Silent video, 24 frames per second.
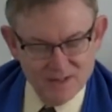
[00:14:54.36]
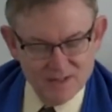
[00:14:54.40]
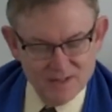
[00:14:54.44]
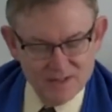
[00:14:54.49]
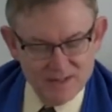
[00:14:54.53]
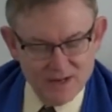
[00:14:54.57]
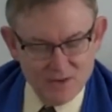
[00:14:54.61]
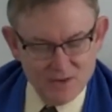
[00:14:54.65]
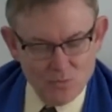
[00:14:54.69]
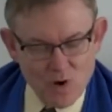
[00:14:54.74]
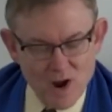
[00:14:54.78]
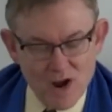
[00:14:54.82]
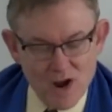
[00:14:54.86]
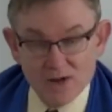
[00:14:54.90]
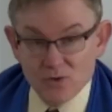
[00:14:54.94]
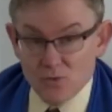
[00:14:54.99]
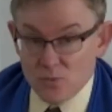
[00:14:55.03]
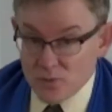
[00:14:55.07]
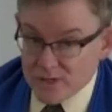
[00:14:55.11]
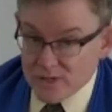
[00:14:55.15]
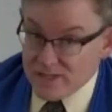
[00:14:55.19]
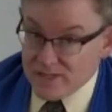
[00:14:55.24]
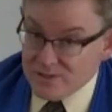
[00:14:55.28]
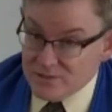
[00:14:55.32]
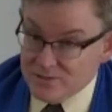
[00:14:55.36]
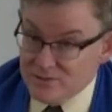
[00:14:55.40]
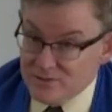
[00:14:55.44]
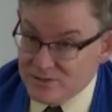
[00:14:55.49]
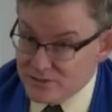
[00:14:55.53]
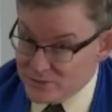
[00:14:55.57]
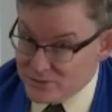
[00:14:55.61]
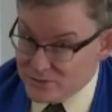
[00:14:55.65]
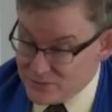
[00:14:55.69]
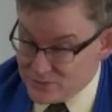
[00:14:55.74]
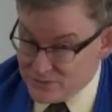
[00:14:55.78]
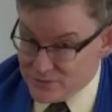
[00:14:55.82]
Now, while we
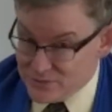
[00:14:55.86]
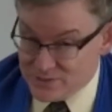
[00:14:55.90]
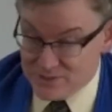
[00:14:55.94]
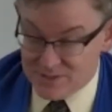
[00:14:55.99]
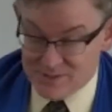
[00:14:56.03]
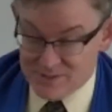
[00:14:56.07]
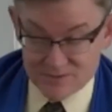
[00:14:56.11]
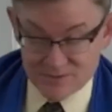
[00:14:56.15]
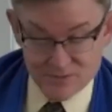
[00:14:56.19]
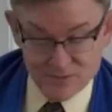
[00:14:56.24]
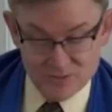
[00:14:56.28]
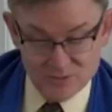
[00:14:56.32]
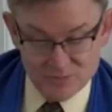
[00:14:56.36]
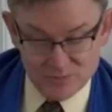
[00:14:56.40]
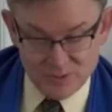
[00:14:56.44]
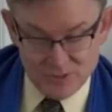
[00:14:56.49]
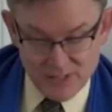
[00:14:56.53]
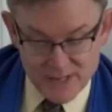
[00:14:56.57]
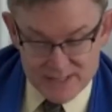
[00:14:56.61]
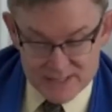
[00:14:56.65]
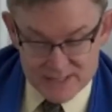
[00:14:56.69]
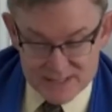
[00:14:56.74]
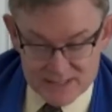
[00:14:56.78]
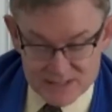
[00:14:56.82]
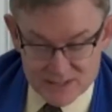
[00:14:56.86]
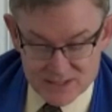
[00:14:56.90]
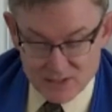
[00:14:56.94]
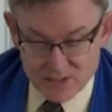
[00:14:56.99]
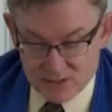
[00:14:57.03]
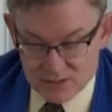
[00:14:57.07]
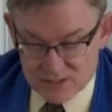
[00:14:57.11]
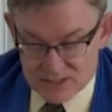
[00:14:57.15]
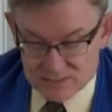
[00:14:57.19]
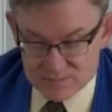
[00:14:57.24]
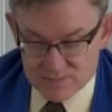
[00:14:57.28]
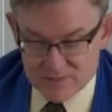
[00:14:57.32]
UUs place
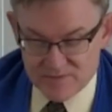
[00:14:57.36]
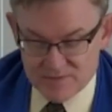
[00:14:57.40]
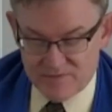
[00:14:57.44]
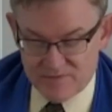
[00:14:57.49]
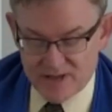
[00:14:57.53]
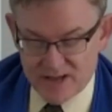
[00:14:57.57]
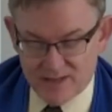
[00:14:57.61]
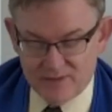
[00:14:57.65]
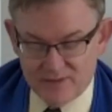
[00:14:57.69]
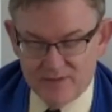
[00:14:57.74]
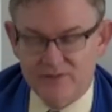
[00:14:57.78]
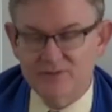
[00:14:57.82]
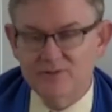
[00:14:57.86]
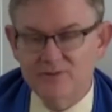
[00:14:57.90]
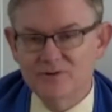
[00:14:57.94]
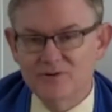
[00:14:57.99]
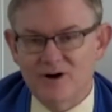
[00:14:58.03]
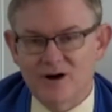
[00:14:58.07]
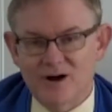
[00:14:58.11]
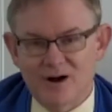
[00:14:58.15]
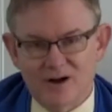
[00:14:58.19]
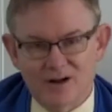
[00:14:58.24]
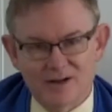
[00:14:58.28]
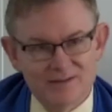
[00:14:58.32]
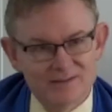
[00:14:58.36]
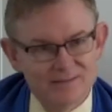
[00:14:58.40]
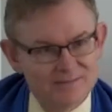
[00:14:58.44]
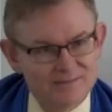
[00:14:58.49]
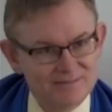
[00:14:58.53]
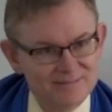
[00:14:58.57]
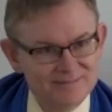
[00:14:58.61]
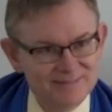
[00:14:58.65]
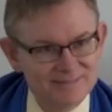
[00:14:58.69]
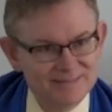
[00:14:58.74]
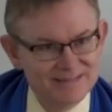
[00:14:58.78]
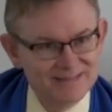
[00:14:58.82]
ultimate value on
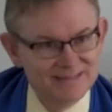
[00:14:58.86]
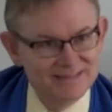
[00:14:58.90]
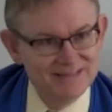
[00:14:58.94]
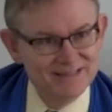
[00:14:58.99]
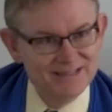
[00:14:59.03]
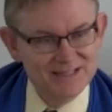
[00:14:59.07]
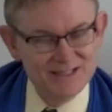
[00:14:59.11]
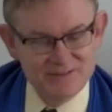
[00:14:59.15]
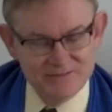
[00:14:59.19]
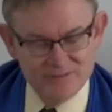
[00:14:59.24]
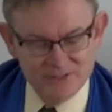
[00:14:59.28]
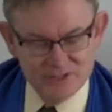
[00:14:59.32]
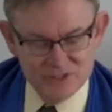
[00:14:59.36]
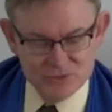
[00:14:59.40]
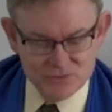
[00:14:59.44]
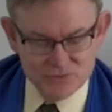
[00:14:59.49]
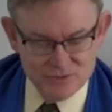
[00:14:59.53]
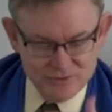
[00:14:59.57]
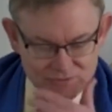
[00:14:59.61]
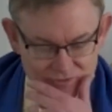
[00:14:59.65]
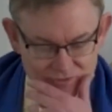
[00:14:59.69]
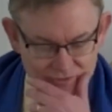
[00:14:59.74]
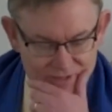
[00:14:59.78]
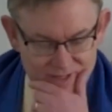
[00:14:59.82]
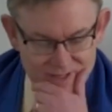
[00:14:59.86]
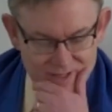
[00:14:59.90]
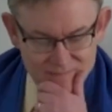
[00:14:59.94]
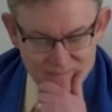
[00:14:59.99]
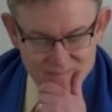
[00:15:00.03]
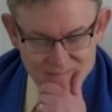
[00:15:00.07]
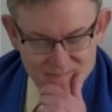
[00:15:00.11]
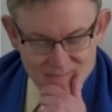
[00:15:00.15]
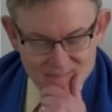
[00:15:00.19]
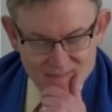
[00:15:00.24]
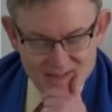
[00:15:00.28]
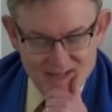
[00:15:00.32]
individual
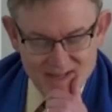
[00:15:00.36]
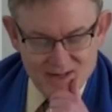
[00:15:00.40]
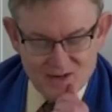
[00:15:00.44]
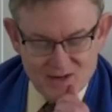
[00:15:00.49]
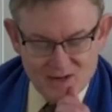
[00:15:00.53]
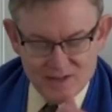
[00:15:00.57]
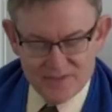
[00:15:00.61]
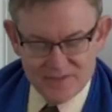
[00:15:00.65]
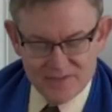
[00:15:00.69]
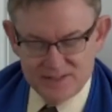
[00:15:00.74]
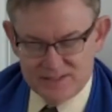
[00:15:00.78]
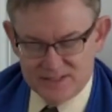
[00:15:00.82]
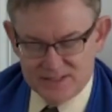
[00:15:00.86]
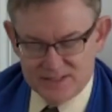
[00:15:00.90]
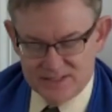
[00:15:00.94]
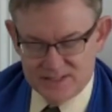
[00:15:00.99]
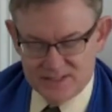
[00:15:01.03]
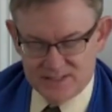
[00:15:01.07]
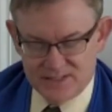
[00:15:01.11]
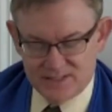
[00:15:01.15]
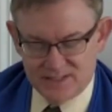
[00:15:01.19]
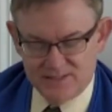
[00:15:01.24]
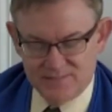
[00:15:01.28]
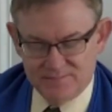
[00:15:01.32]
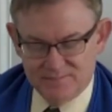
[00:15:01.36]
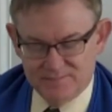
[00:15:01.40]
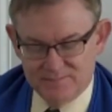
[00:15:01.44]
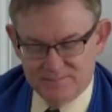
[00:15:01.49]
freedom and authenticity,